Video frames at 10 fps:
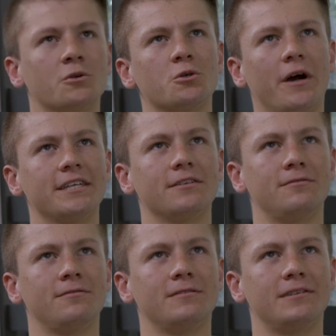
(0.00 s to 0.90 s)
trying to
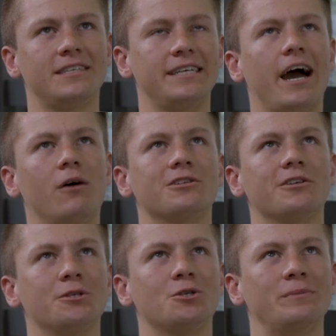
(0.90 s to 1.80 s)
see how
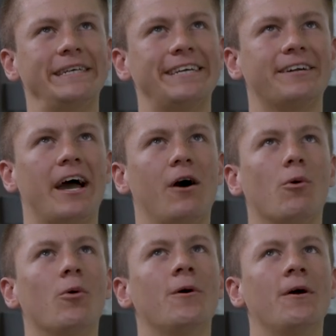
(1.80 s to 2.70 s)
social media and
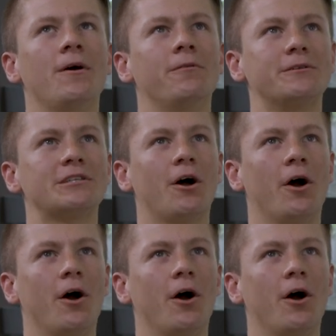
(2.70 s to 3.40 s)
how this